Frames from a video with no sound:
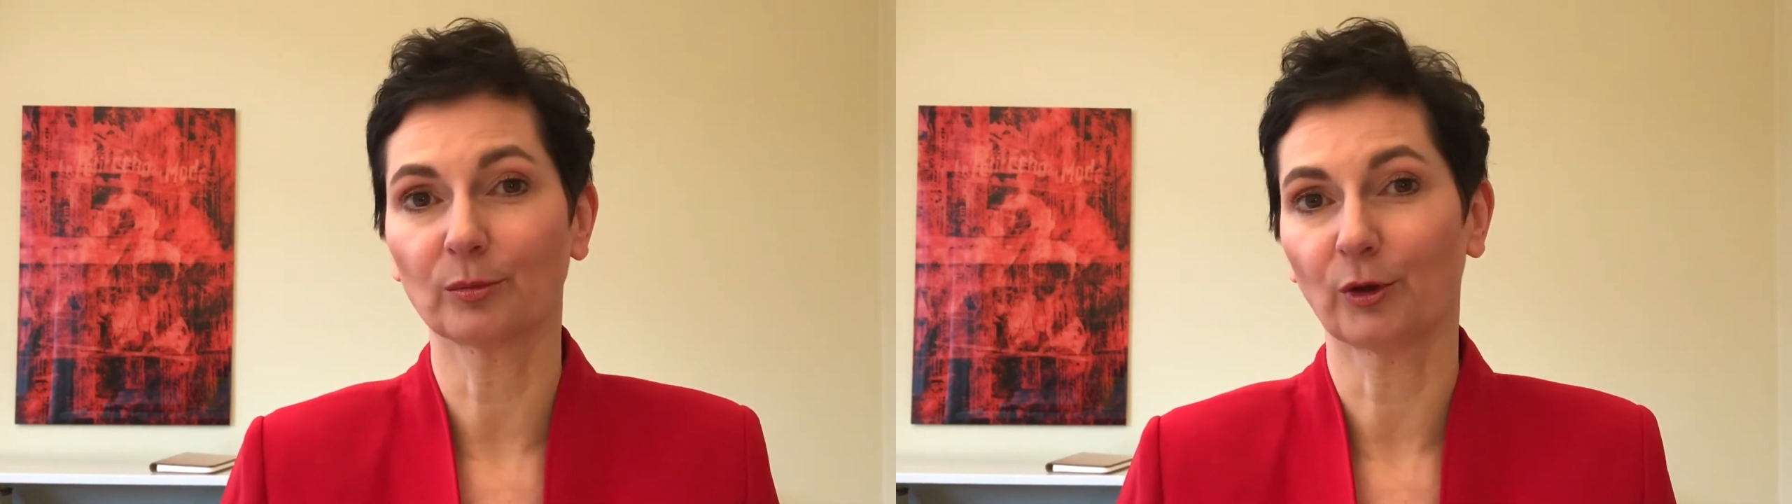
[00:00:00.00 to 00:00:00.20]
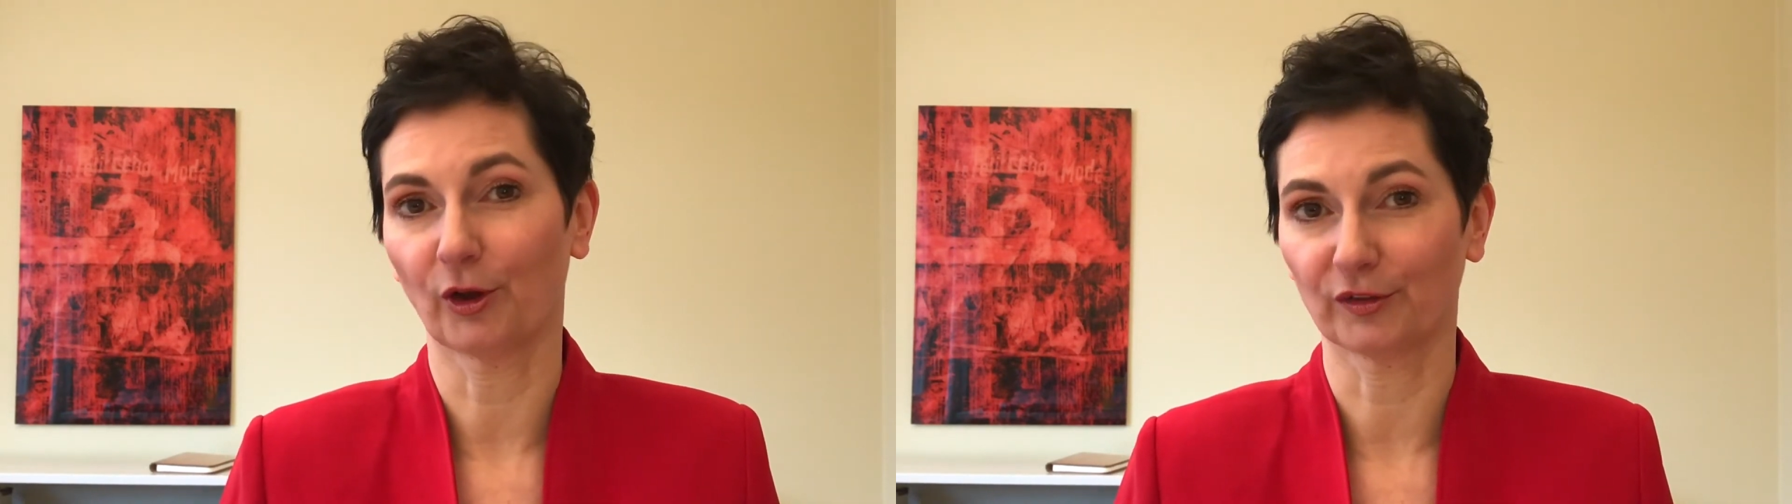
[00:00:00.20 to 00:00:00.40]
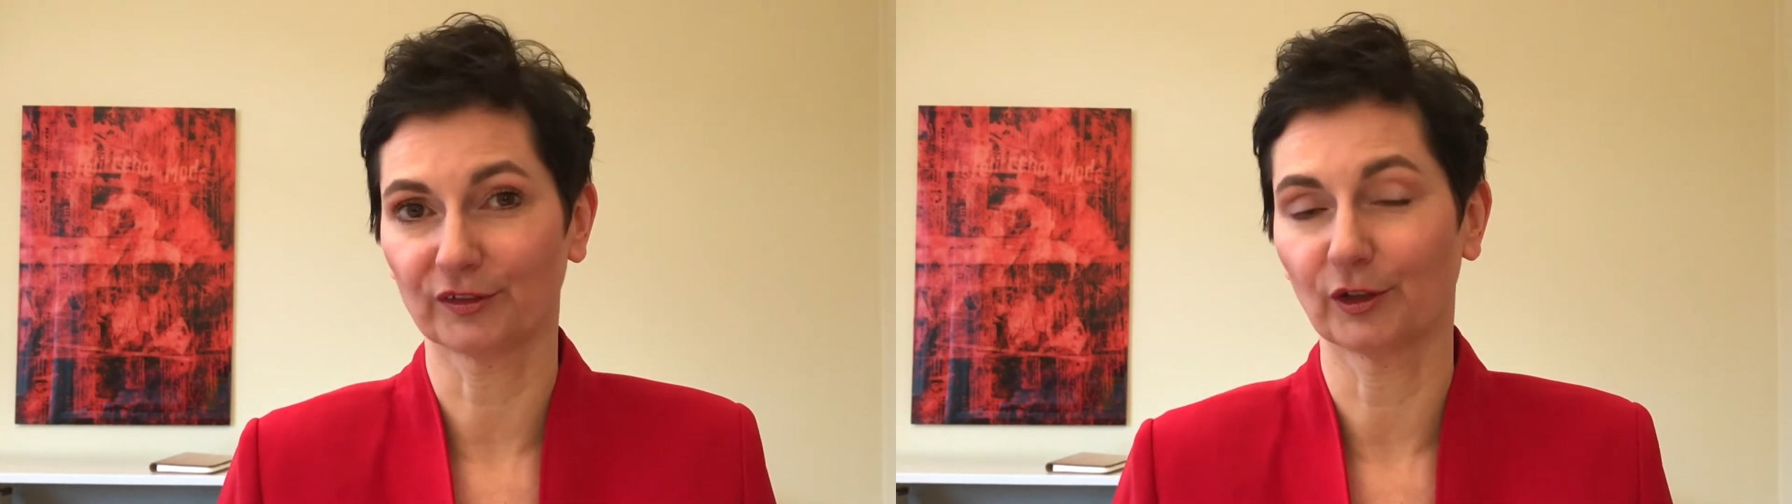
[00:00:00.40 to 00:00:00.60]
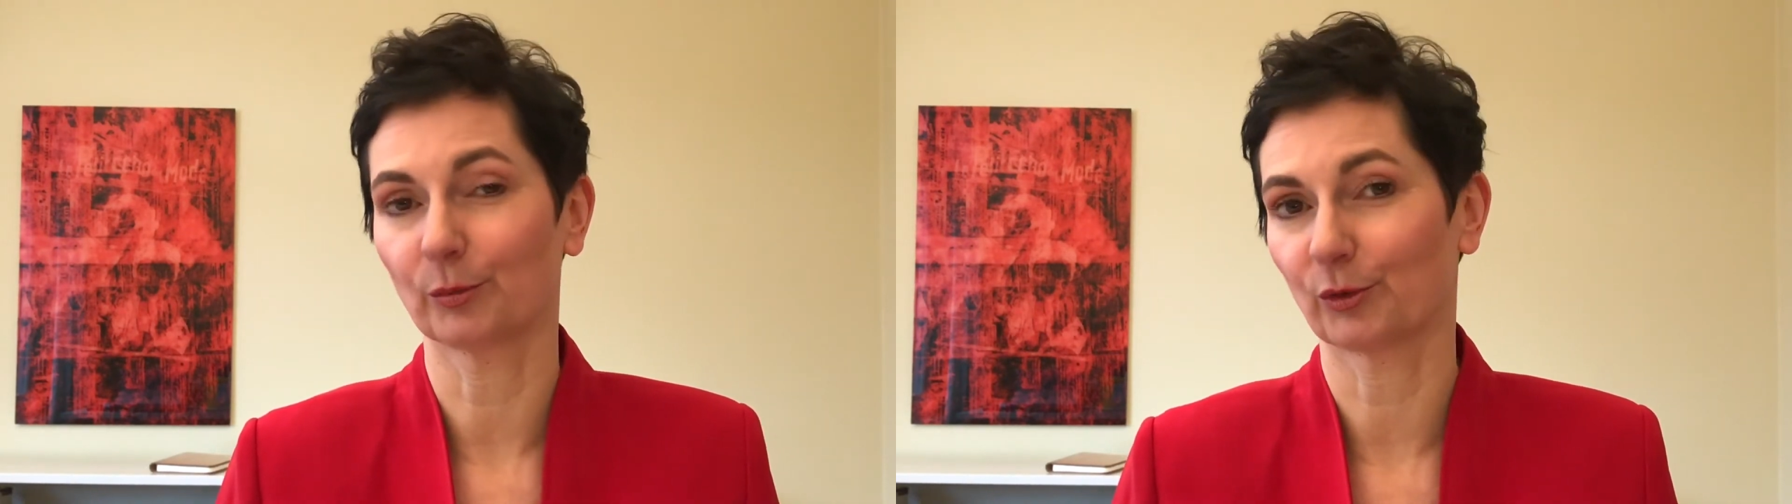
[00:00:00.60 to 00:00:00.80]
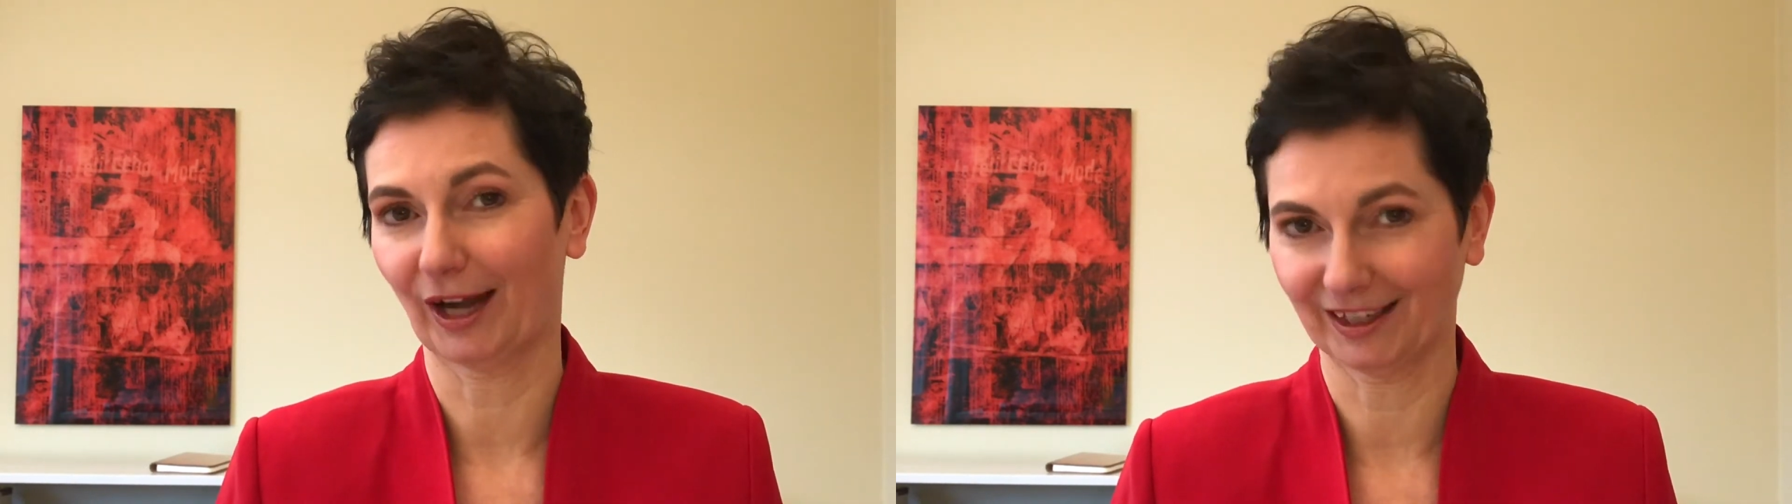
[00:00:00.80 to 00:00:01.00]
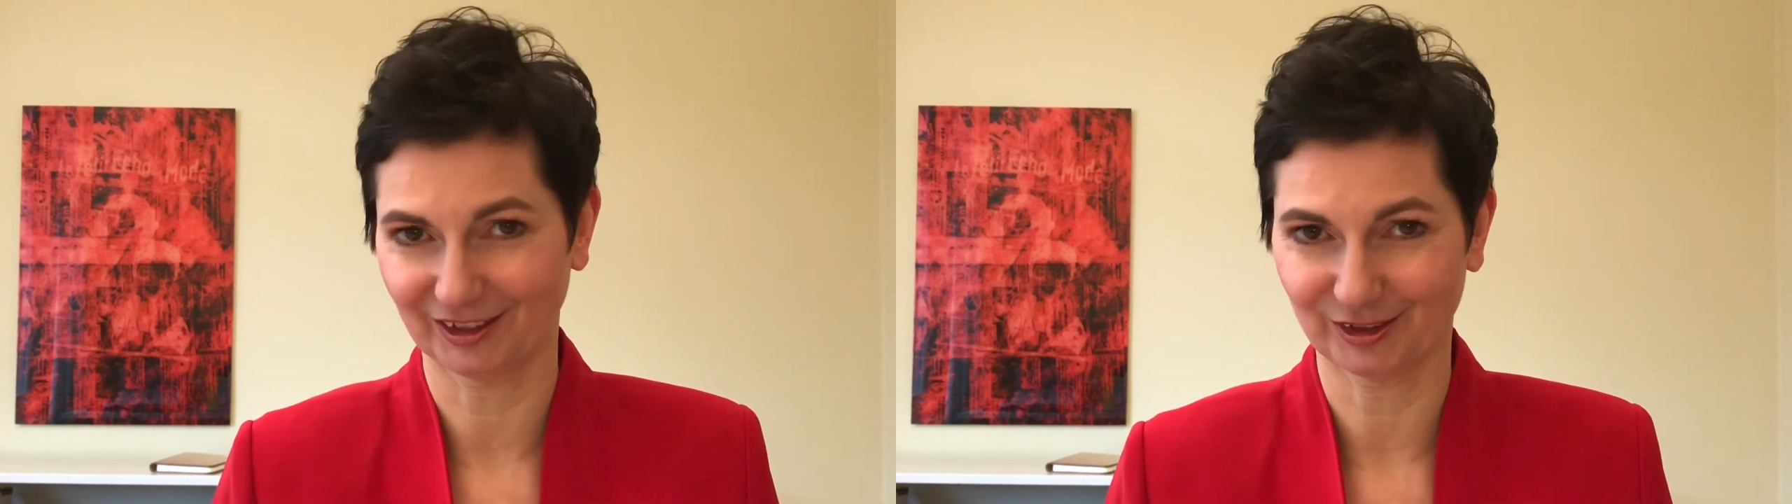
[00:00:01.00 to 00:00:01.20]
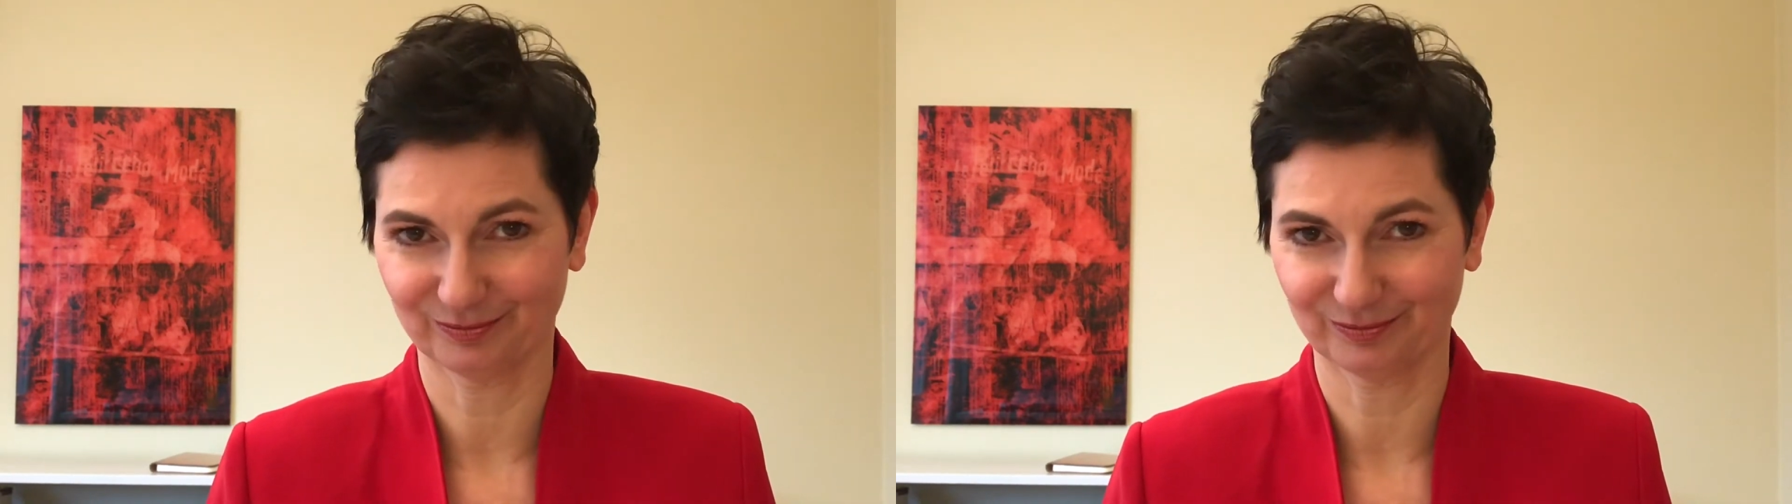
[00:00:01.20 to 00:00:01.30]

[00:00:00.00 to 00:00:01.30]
personal brand.